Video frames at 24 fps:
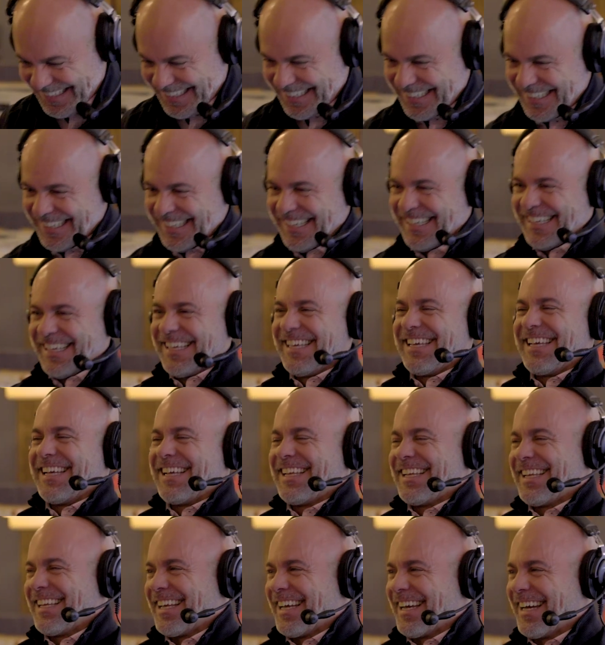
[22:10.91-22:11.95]
We come up
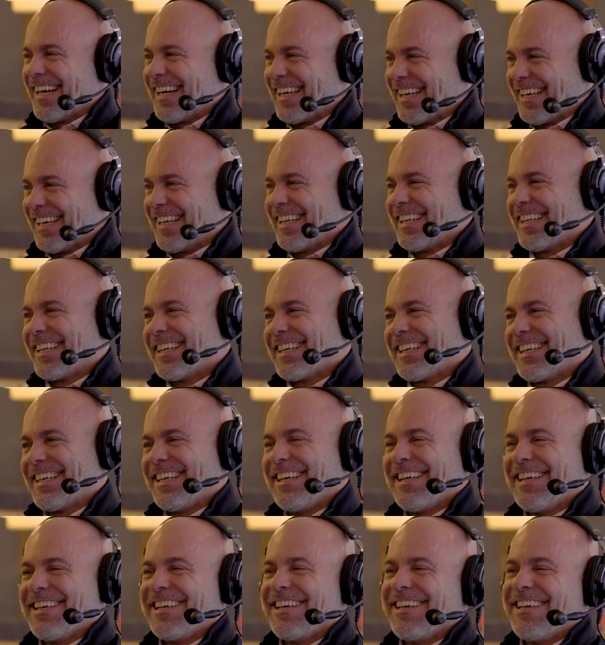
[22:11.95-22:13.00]
here so it. much.
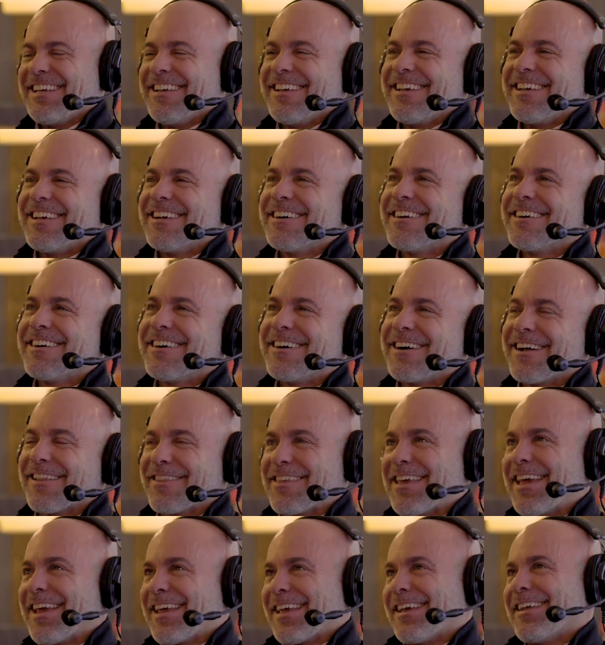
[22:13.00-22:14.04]
Oh, I'll
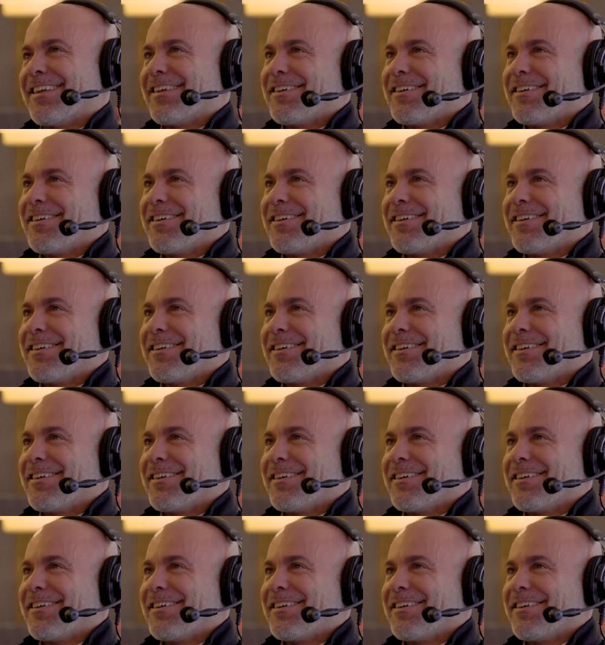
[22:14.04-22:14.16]
take it.